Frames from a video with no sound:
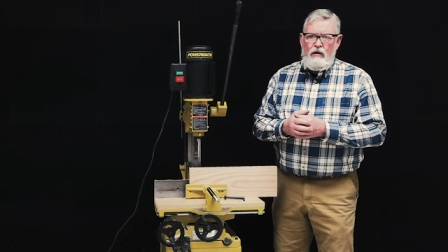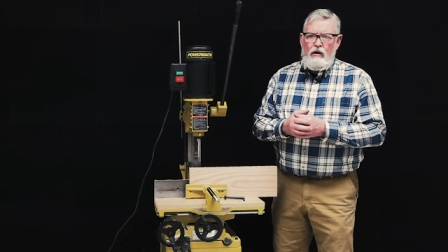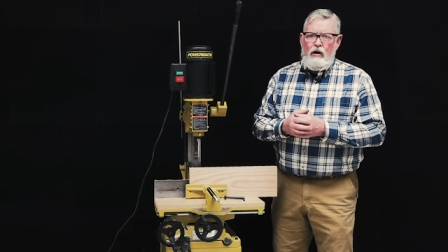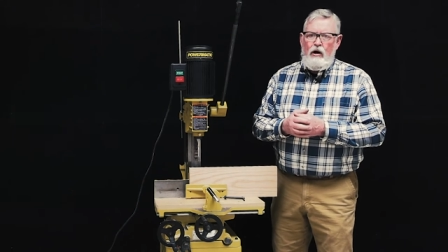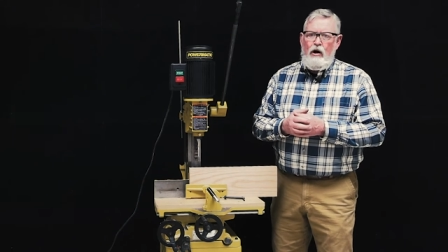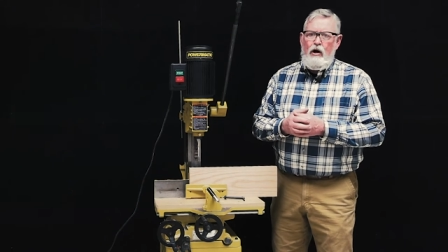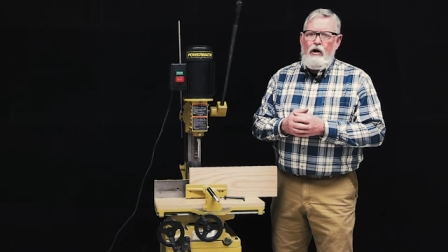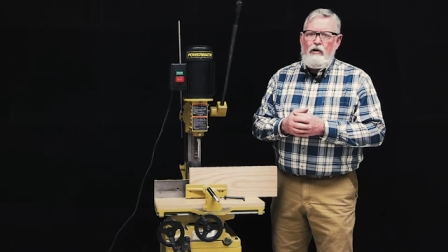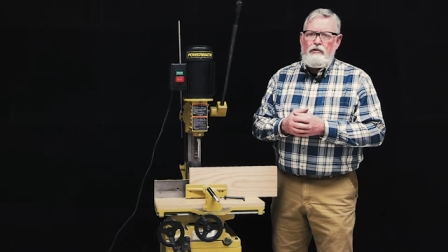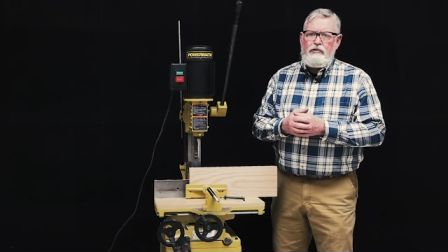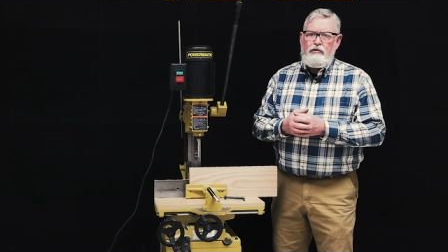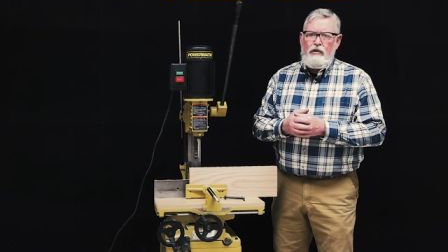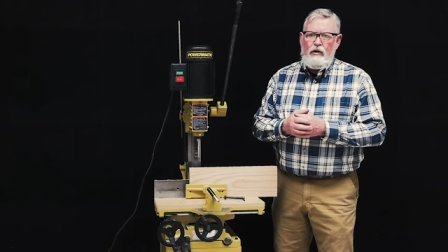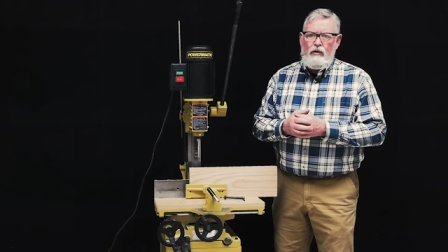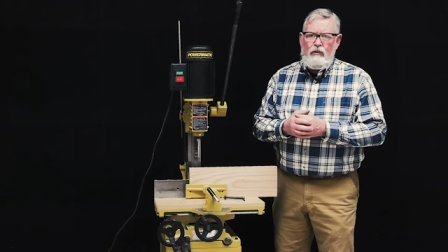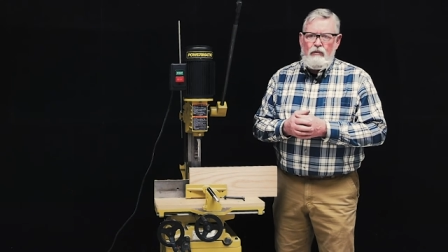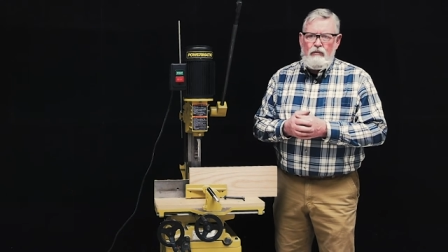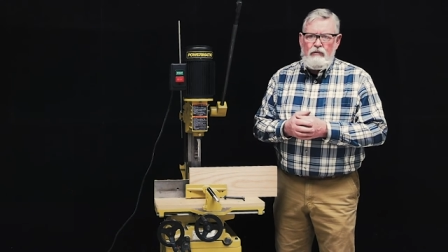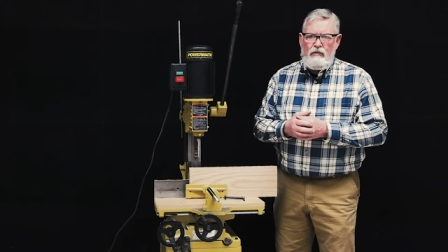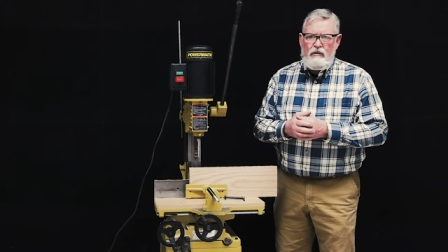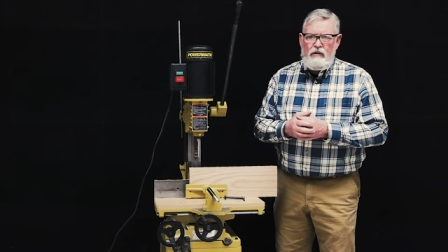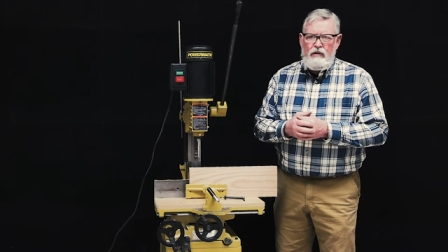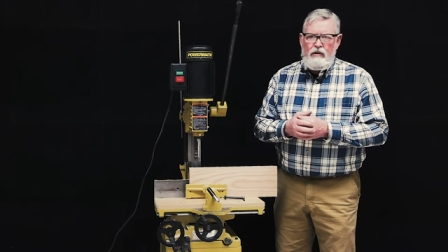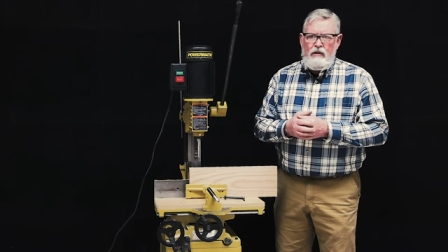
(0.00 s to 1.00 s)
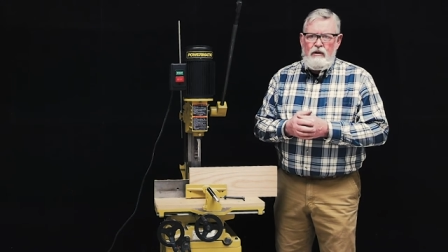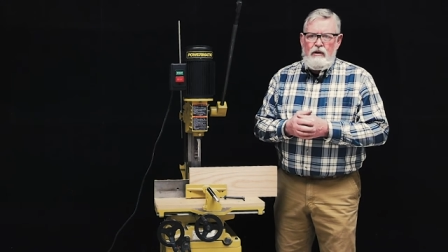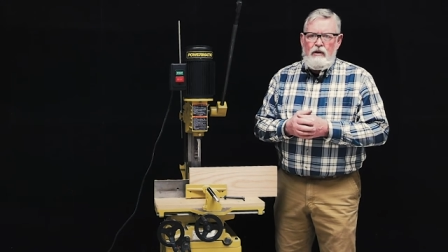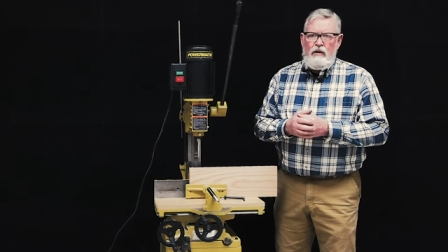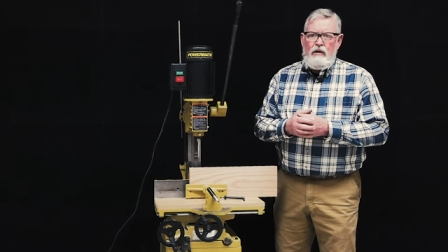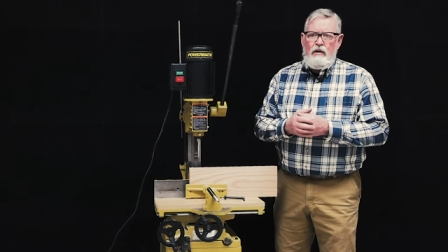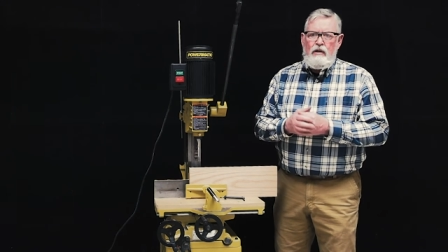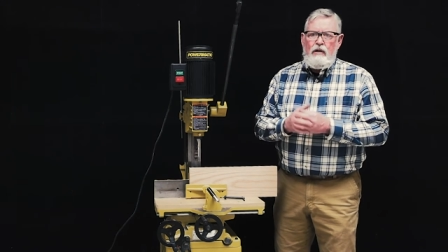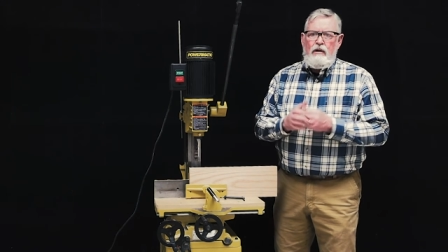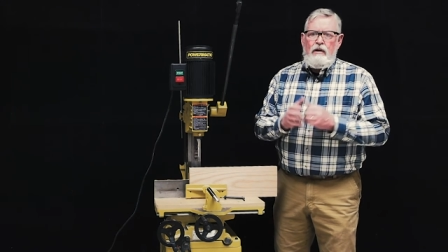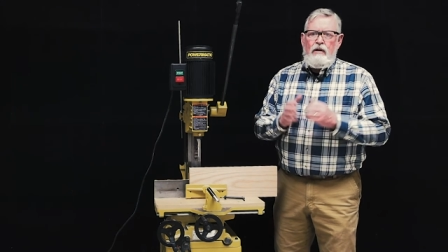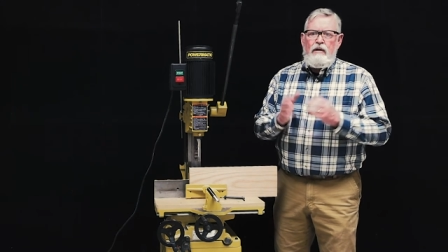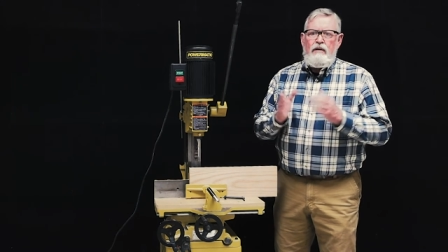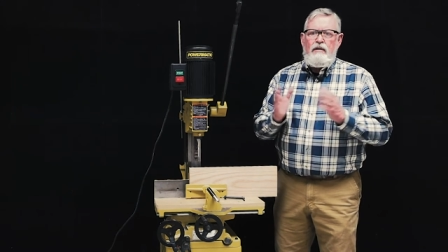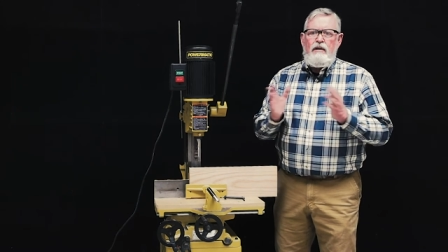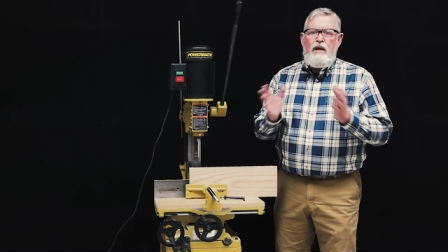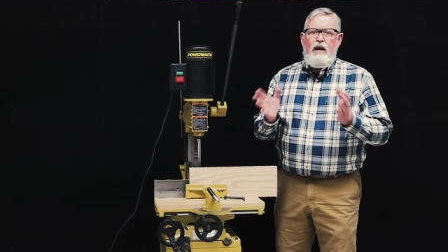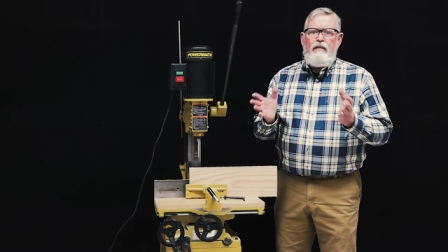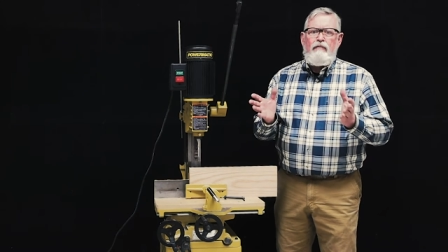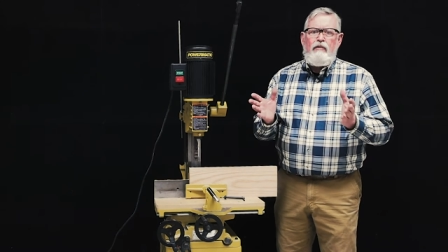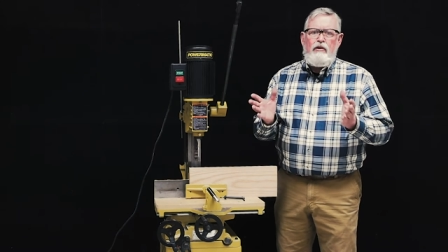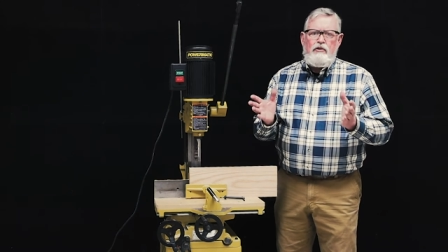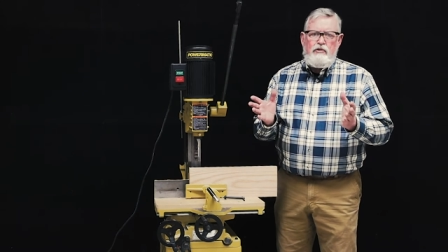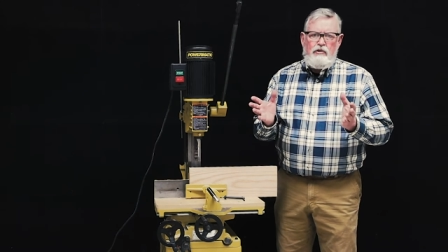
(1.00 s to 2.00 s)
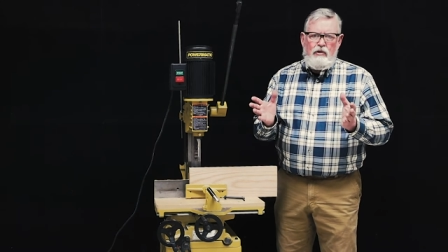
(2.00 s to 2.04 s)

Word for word: Also, never